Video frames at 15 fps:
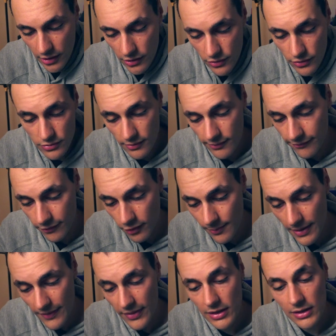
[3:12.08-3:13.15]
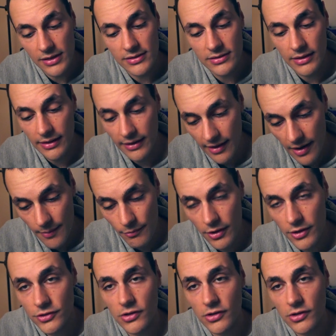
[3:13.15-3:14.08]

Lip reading: I use, the format that it is, and the camera.